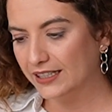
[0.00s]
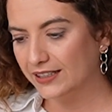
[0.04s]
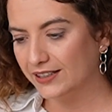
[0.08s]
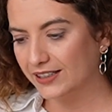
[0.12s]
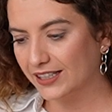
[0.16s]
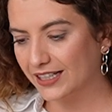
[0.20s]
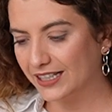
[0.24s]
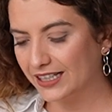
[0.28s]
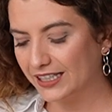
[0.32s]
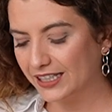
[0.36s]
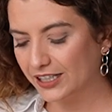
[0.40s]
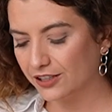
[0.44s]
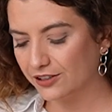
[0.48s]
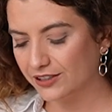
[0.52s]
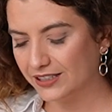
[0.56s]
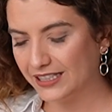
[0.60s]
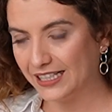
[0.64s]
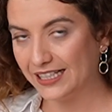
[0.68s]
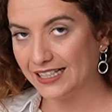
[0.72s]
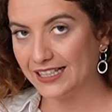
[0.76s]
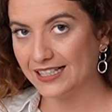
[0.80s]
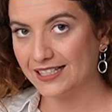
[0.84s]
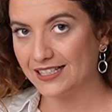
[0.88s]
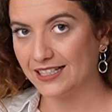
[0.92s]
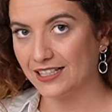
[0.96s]
the clear
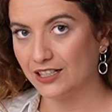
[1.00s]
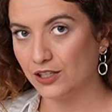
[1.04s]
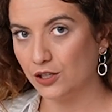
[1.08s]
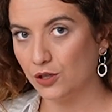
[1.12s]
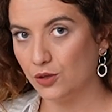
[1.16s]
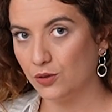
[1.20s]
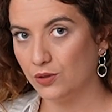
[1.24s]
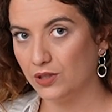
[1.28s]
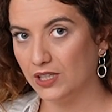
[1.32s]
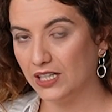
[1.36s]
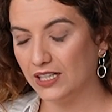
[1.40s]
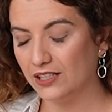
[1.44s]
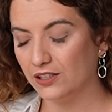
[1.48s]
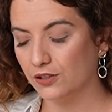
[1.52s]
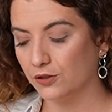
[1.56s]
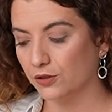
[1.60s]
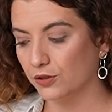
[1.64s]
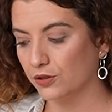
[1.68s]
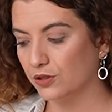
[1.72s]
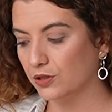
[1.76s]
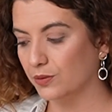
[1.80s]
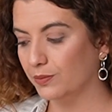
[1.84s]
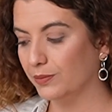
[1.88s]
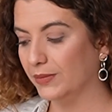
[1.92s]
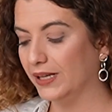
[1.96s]
data set you need in order
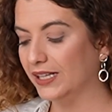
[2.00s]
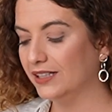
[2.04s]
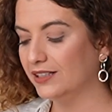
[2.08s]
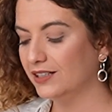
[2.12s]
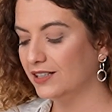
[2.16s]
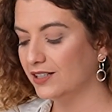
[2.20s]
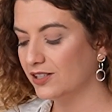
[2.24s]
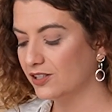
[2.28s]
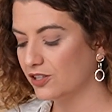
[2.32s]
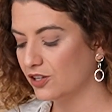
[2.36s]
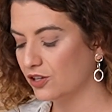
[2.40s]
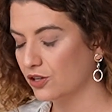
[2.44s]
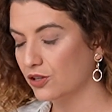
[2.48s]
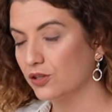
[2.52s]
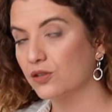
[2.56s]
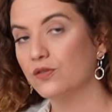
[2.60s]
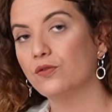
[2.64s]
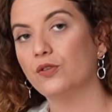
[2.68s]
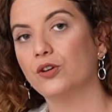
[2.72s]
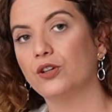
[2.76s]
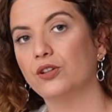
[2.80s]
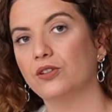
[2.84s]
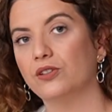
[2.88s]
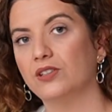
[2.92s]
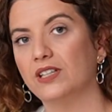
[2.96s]
to make the decisions
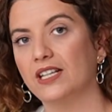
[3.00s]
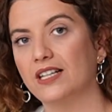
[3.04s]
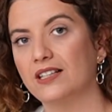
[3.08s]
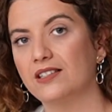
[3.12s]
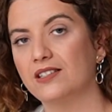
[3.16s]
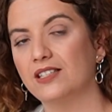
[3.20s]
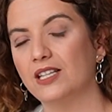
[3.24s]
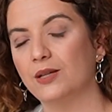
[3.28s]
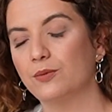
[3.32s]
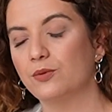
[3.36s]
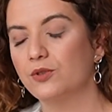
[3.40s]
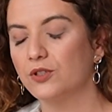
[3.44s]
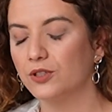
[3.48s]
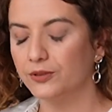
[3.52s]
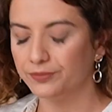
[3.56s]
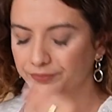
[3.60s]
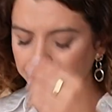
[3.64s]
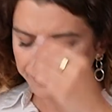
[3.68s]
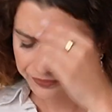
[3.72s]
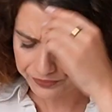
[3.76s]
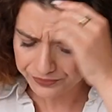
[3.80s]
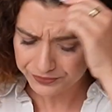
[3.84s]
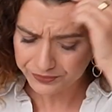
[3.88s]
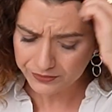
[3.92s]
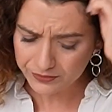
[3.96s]
for your next step. So
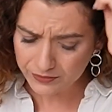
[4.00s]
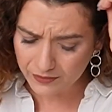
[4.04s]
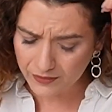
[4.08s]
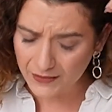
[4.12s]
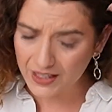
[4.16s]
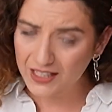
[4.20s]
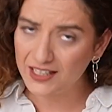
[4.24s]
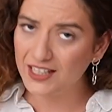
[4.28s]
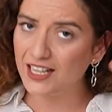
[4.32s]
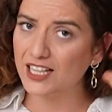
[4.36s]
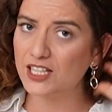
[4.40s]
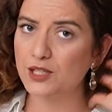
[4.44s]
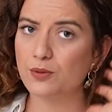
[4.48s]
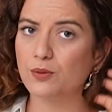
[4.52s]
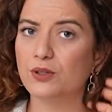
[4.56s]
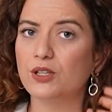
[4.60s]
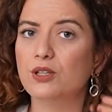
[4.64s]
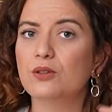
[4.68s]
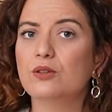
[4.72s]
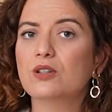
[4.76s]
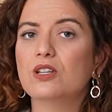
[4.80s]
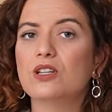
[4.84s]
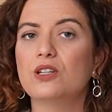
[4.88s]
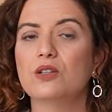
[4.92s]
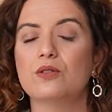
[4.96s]
that's what
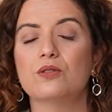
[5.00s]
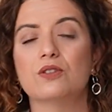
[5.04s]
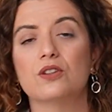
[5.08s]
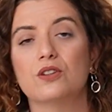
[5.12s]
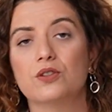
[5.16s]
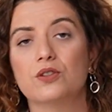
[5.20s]
you can use a